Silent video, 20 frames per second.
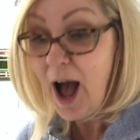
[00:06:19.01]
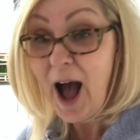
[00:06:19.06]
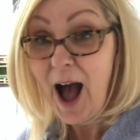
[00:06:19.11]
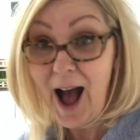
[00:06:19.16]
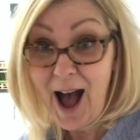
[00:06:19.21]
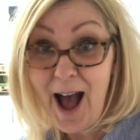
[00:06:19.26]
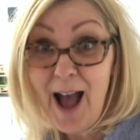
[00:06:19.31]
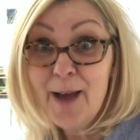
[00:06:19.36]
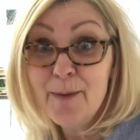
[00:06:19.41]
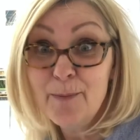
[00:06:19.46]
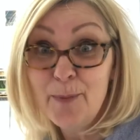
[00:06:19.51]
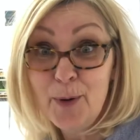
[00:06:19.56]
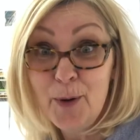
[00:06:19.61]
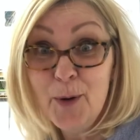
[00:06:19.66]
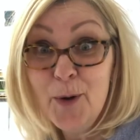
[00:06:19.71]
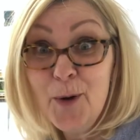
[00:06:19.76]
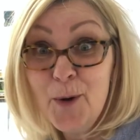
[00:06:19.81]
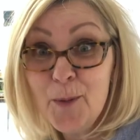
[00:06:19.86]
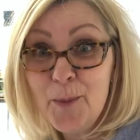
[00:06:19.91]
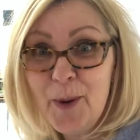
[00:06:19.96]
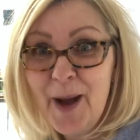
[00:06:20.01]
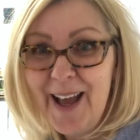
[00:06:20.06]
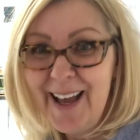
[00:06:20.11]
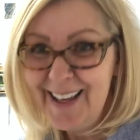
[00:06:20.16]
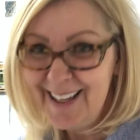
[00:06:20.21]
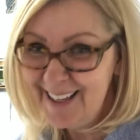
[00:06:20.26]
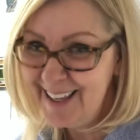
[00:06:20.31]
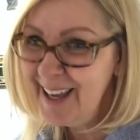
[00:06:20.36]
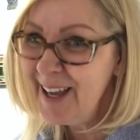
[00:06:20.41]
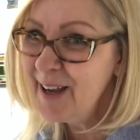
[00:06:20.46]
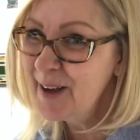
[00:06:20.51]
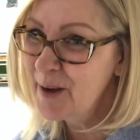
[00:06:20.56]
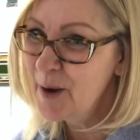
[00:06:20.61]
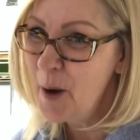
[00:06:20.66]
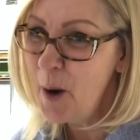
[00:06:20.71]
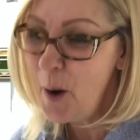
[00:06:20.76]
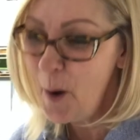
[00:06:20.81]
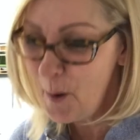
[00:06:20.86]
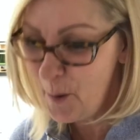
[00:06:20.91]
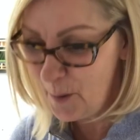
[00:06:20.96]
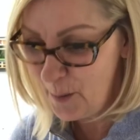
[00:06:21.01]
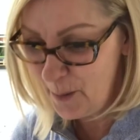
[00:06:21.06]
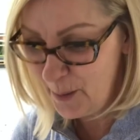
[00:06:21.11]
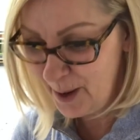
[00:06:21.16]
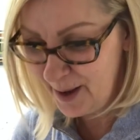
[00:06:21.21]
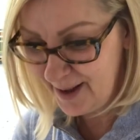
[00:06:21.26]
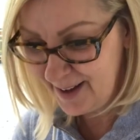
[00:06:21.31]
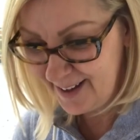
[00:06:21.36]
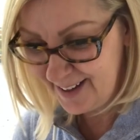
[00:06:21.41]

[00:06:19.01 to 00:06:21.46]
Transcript: I poop. Gee go.